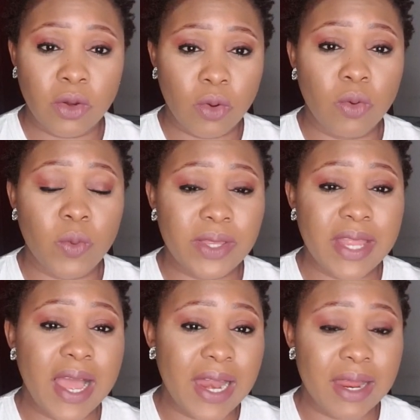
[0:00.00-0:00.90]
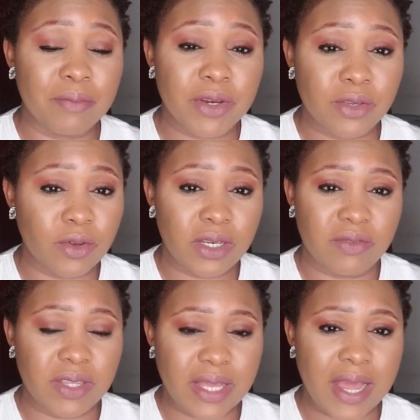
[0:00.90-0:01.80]
Or when that alarm ring, you're
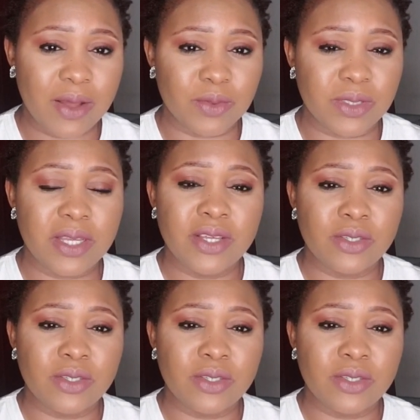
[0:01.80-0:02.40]
leaving the house.